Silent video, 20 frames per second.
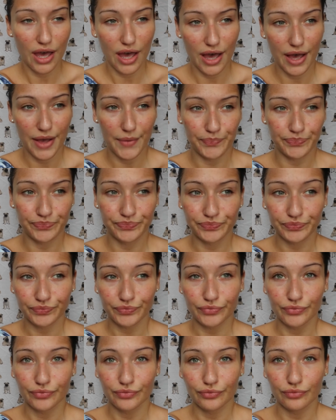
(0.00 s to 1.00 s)

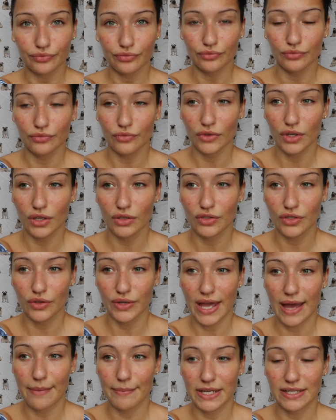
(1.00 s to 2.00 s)
So
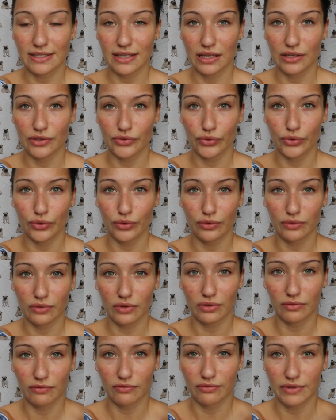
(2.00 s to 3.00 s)
yeah, my skin is
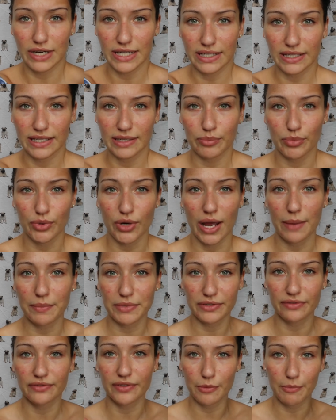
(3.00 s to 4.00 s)
all ready,
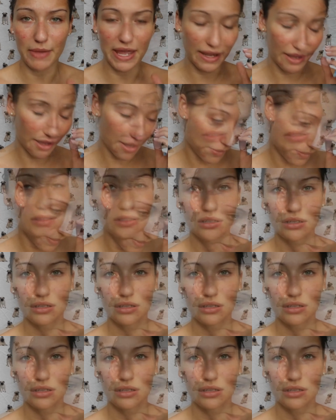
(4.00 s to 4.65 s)
prepped for makeup.